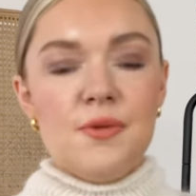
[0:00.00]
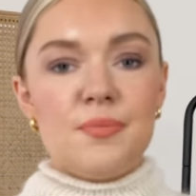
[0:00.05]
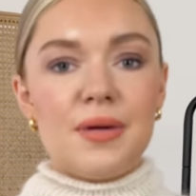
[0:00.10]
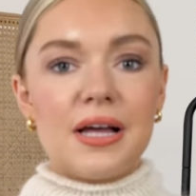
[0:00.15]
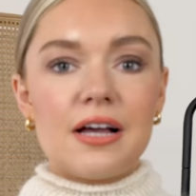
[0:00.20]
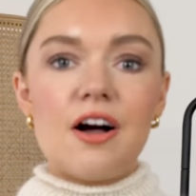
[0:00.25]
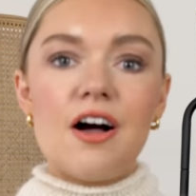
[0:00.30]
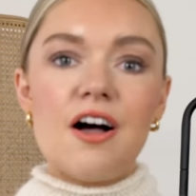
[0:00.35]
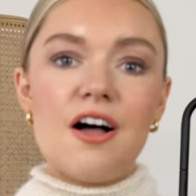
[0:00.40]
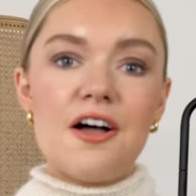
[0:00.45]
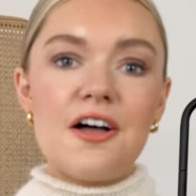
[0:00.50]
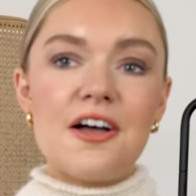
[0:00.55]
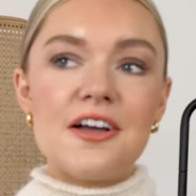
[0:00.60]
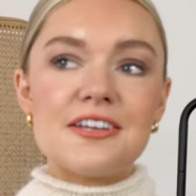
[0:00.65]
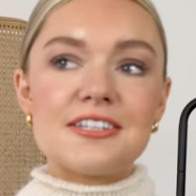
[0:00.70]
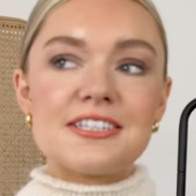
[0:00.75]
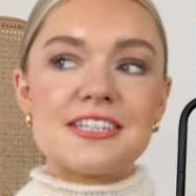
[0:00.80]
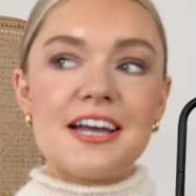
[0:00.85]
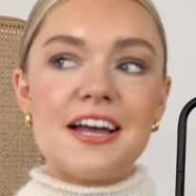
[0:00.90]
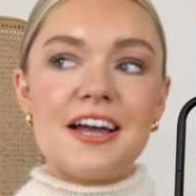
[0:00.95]

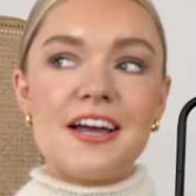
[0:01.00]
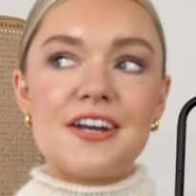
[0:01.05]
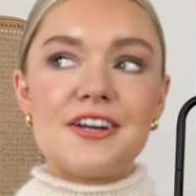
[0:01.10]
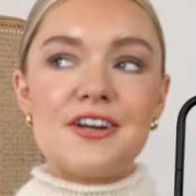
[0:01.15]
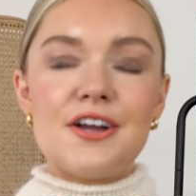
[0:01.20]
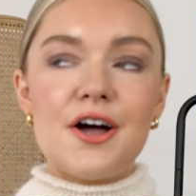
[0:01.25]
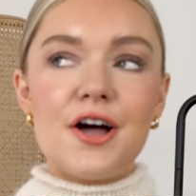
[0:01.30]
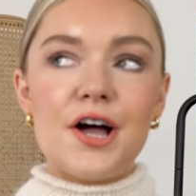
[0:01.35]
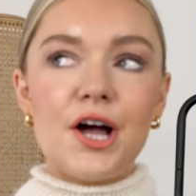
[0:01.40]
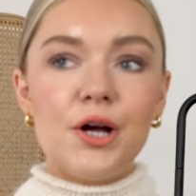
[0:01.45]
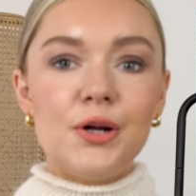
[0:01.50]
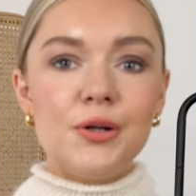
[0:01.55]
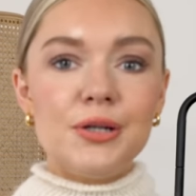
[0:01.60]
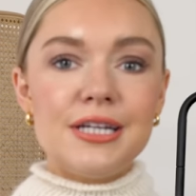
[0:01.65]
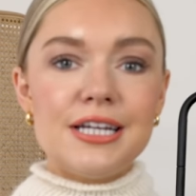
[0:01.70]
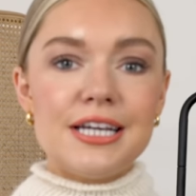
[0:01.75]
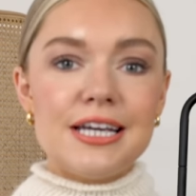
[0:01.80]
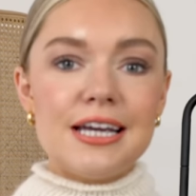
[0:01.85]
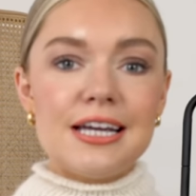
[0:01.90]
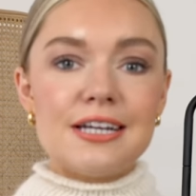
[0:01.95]
because not
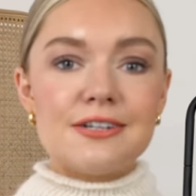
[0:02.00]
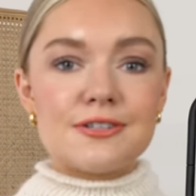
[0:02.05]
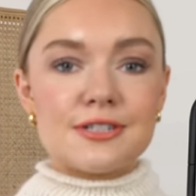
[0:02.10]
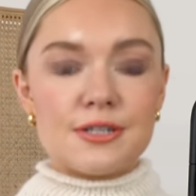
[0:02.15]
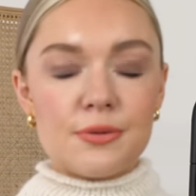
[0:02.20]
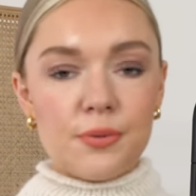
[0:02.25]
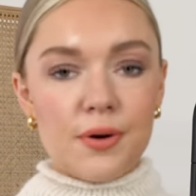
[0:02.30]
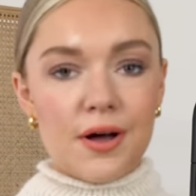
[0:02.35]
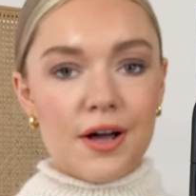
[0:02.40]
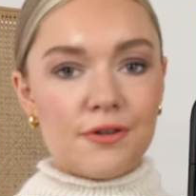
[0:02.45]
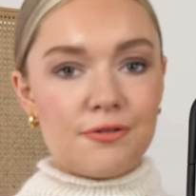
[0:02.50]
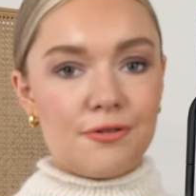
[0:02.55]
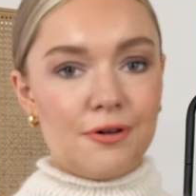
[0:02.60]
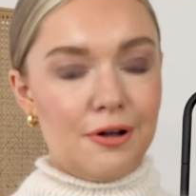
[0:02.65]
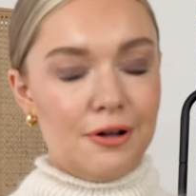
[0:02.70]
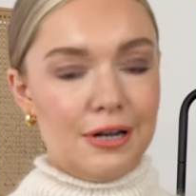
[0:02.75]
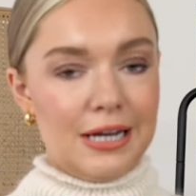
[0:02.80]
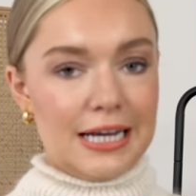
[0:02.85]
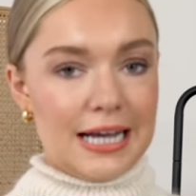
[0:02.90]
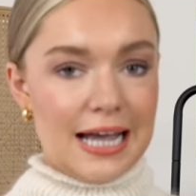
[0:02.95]
only does it work for
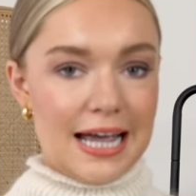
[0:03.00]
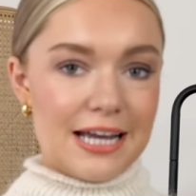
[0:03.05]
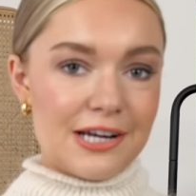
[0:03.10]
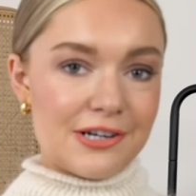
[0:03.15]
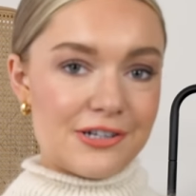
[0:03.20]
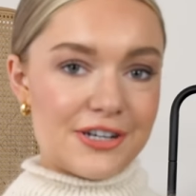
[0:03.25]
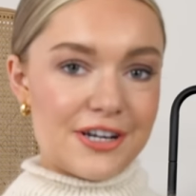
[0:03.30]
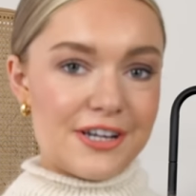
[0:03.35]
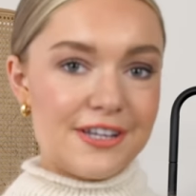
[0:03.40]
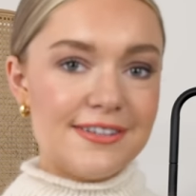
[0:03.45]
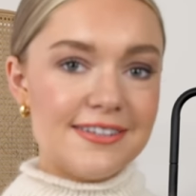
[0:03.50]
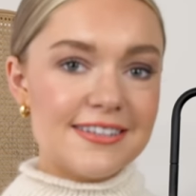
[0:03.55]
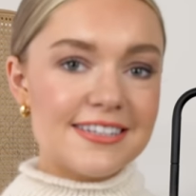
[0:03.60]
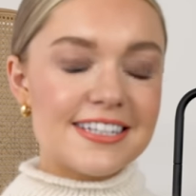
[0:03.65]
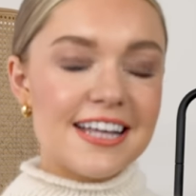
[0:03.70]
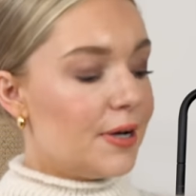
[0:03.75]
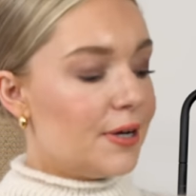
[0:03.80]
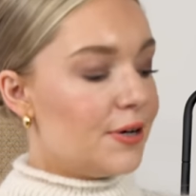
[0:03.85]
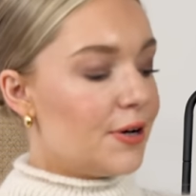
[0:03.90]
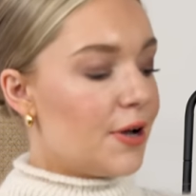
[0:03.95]
all
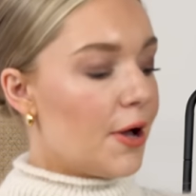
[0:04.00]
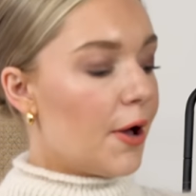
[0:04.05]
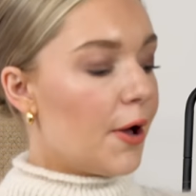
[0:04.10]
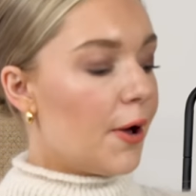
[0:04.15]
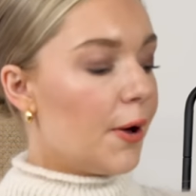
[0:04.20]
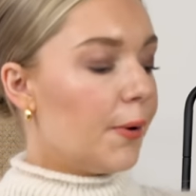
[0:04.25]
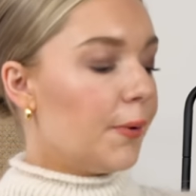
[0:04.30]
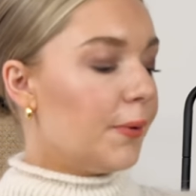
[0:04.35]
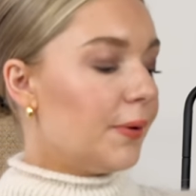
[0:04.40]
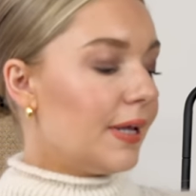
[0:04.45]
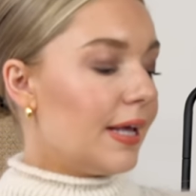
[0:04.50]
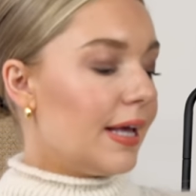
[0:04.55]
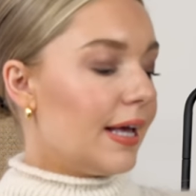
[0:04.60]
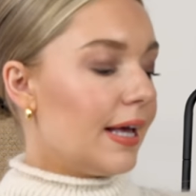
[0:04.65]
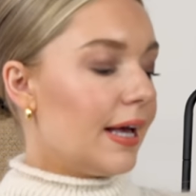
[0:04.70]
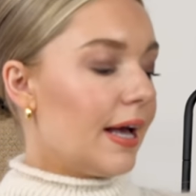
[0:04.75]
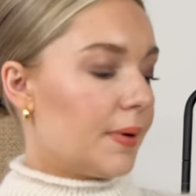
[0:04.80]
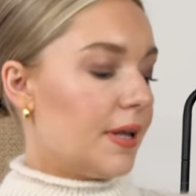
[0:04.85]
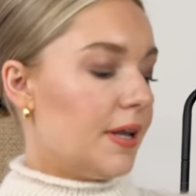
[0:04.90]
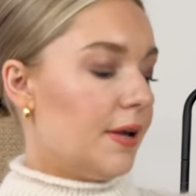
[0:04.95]
occasions, not
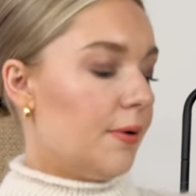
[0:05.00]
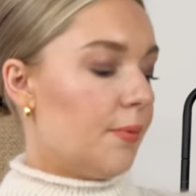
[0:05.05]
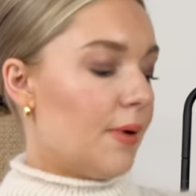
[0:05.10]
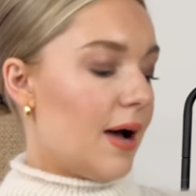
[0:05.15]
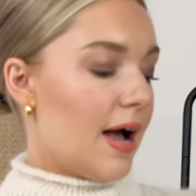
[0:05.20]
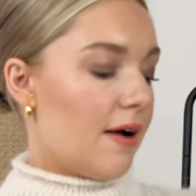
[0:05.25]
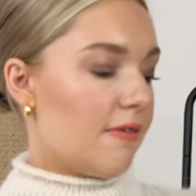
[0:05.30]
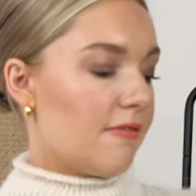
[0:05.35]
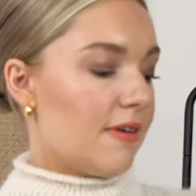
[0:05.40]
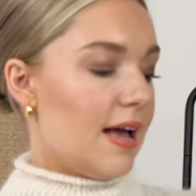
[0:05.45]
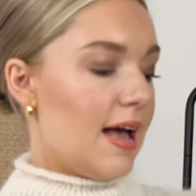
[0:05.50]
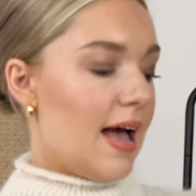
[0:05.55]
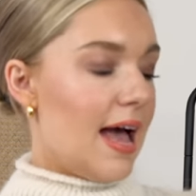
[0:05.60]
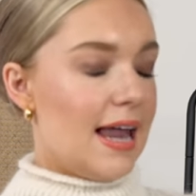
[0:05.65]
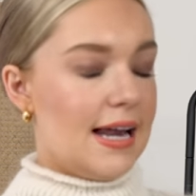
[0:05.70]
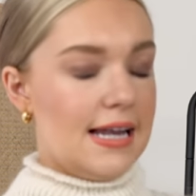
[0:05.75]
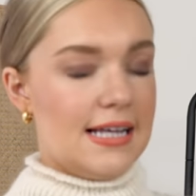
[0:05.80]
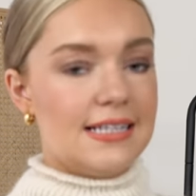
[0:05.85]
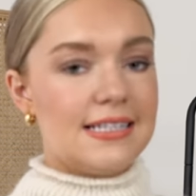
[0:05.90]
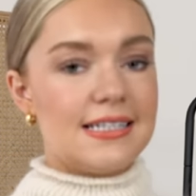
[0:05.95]
only can you wear it
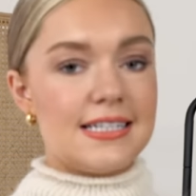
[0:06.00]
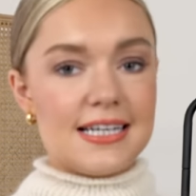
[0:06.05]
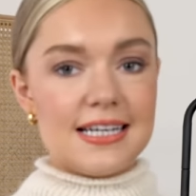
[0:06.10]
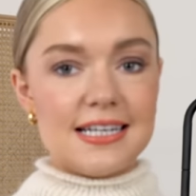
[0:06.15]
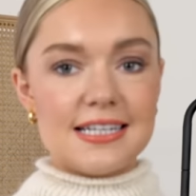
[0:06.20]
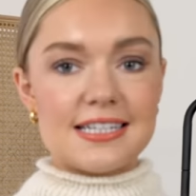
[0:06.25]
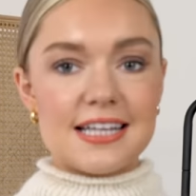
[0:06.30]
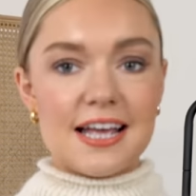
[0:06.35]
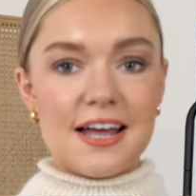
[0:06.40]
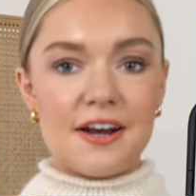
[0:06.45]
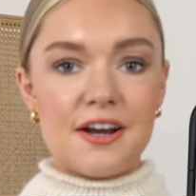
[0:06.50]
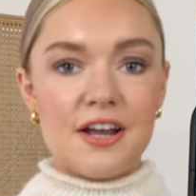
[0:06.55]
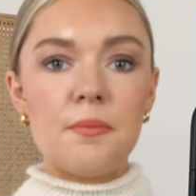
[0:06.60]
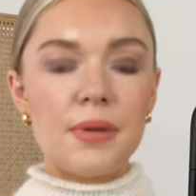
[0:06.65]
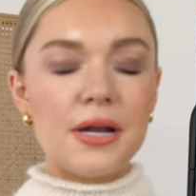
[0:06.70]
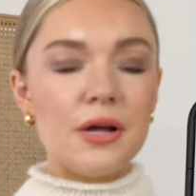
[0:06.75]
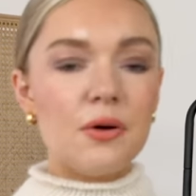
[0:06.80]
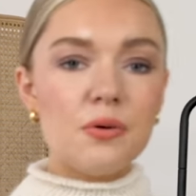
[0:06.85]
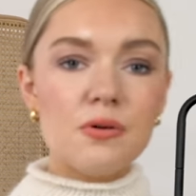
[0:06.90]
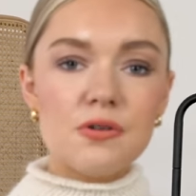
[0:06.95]
any season,
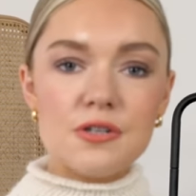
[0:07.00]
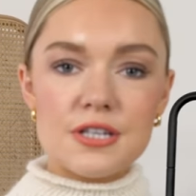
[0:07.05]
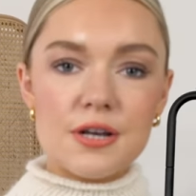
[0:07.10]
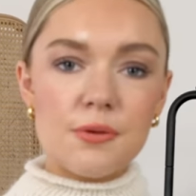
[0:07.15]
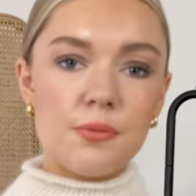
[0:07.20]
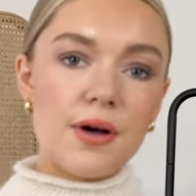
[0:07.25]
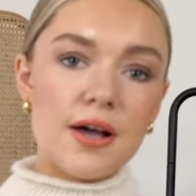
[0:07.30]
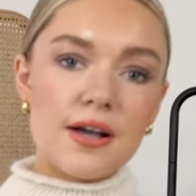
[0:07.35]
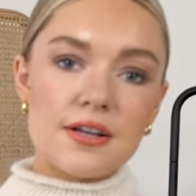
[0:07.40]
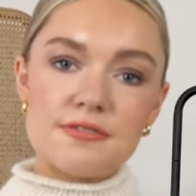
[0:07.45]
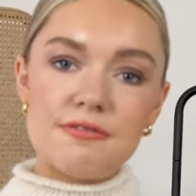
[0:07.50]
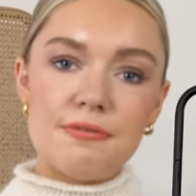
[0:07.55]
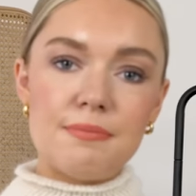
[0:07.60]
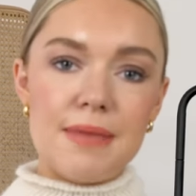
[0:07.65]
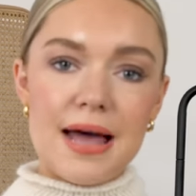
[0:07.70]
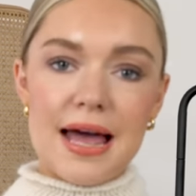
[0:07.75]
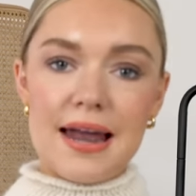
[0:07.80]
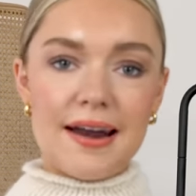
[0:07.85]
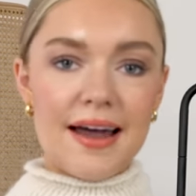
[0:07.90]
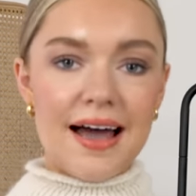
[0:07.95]
but it also works for
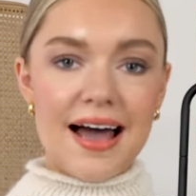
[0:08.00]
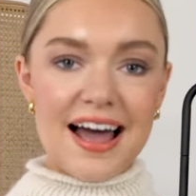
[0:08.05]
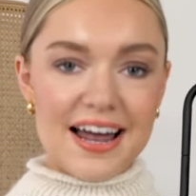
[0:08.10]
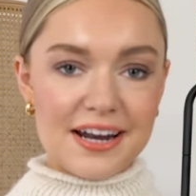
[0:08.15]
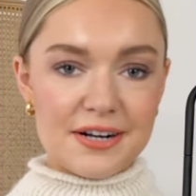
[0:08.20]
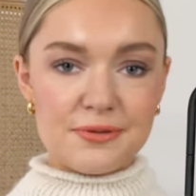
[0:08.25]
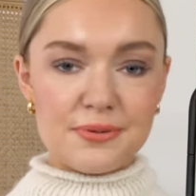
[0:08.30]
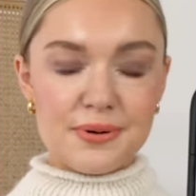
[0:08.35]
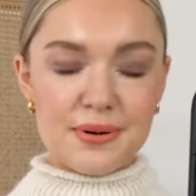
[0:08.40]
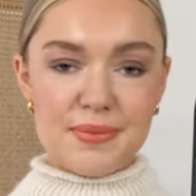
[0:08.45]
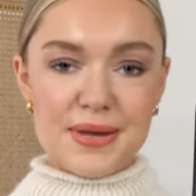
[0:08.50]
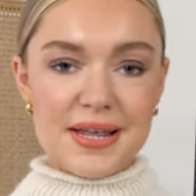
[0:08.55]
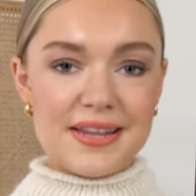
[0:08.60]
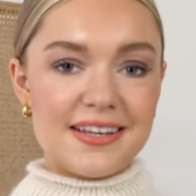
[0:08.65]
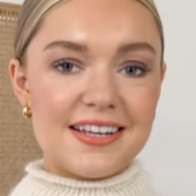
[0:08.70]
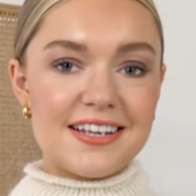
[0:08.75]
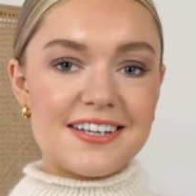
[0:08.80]
men and women.